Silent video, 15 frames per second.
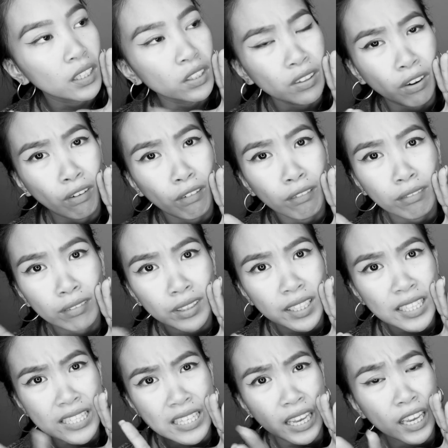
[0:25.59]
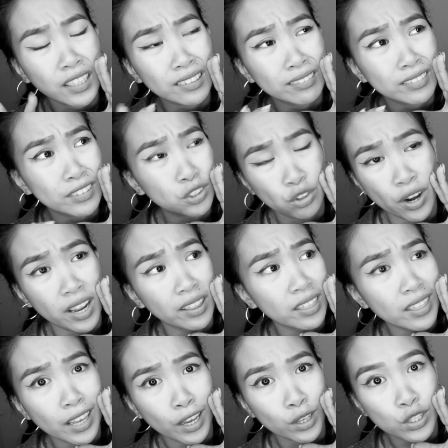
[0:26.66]
you know, it's like a trend
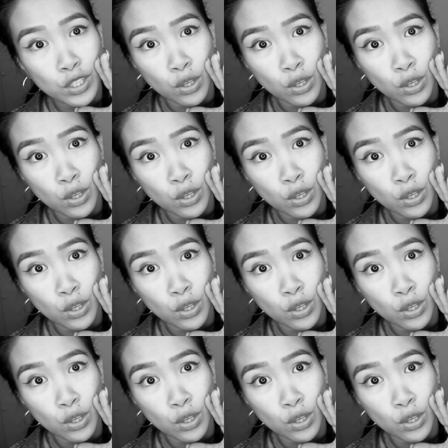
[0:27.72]
thing,